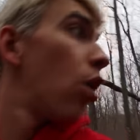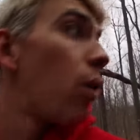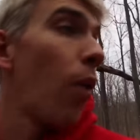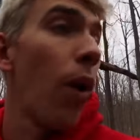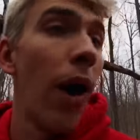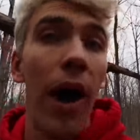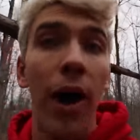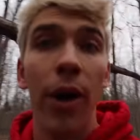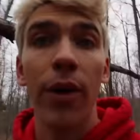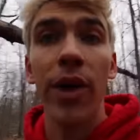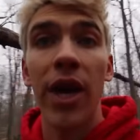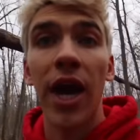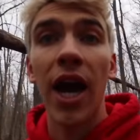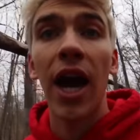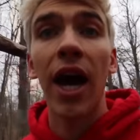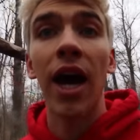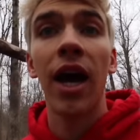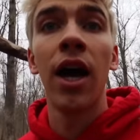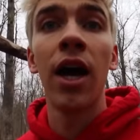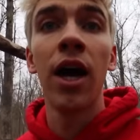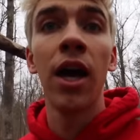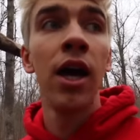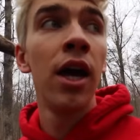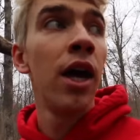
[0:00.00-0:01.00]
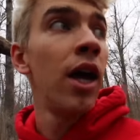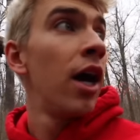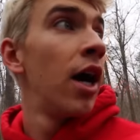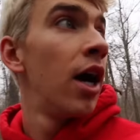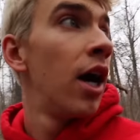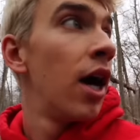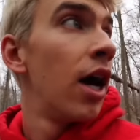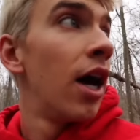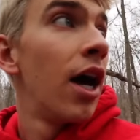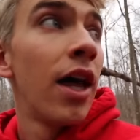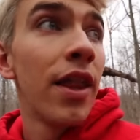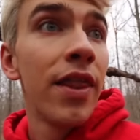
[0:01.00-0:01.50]
Oh wow, yeah.
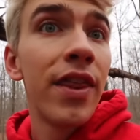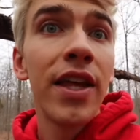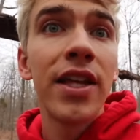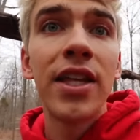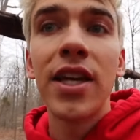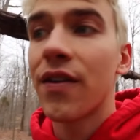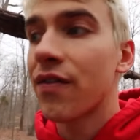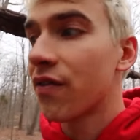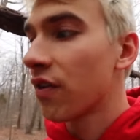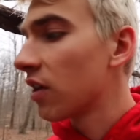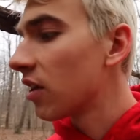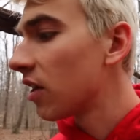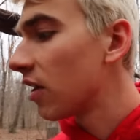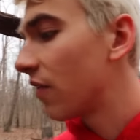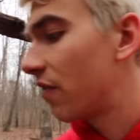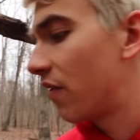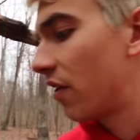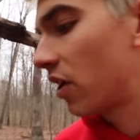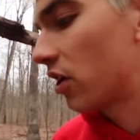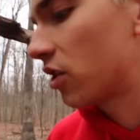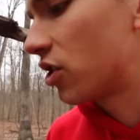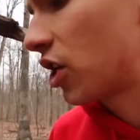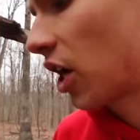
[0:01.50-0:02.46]
They definitely live here.